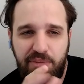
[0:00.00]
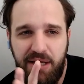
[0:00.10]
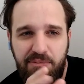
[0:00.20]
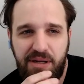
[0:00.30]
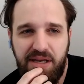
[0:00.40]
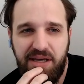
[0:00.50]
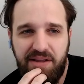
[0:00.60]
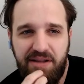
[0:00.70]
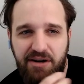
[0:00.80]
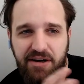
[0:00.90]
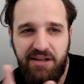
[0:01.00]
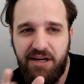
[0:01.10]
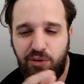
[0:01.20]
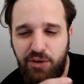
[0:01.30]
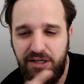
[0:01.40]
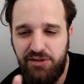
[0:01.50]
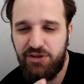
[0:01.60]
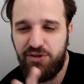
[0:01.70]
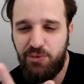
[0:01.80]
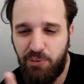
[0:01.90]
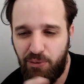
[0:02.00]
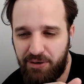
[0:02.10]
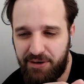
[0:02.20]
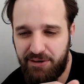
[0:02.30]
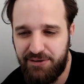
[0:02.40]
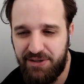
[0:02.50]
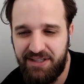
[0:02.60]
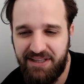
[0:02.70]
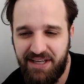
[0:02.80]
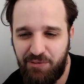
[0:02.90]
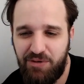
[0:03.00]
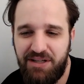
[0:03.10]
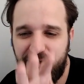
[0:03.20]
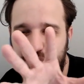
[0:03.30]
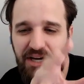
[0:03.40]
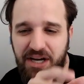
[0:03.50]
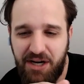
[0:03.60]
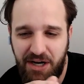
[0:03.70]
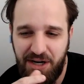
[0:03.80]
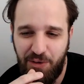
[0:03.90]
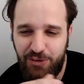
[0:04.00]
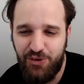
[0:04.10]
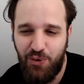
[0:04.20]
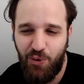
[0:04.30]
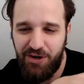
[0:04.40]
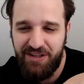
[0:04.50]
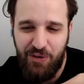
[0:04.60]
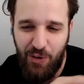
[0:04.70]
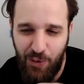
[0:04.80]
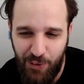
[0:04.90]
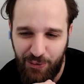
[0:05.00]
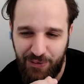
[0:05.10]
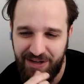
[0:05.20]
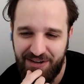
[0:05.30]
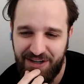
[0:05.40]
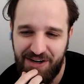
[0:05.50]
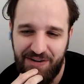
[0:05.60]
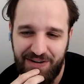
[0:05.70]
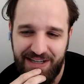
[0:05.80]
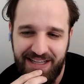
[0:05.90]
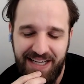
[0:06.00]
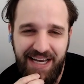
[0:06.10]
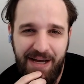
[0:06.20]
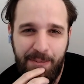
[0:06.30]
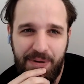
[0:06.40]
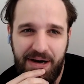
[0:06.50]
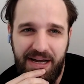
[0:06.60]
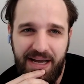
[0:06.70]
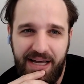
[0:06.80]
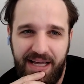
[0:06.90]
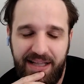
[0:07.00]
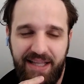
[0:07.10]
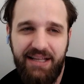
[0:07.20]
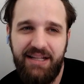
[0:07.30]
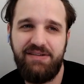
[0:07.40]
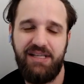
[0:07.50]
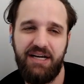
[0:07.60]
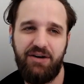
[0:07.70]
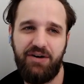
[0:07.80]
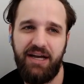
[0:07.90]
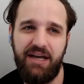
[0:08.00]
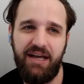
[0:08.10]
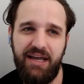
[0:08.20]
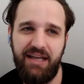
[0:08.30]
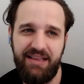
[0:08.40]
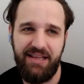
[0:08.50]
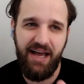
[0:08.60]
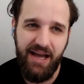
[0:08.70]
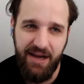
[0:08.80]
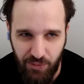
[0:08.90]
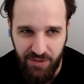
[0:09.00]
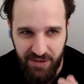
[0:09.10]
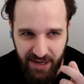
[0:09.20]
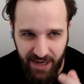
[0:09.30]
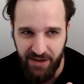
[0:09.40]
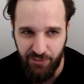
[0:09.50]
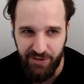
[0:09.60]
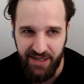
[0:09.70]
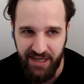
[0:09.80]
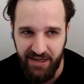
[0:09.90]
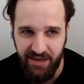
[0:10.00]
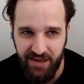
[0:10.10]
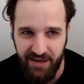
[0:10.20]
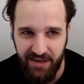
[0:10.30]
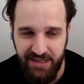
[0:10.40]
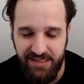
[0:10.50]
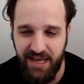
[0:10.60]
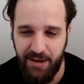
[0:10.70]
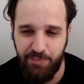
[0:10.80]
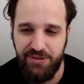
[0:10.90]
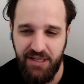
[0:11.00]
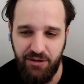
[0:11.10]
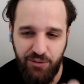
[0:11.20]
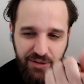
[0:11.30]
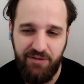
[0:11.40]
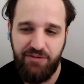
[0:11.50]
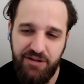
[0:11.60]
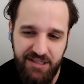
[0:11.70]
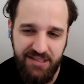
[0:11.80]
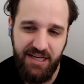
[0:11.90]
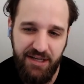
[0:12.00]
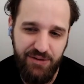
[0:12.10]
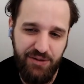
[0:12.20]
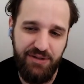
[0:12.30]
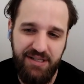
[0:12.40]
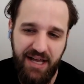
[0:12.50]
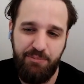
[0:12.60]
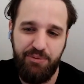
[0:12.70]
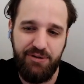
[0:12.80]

Maybe they're Corinthians supporters and they want to check who scored the goal, you know, and then it's okay, in that kind of reading, is that person looking for details or is that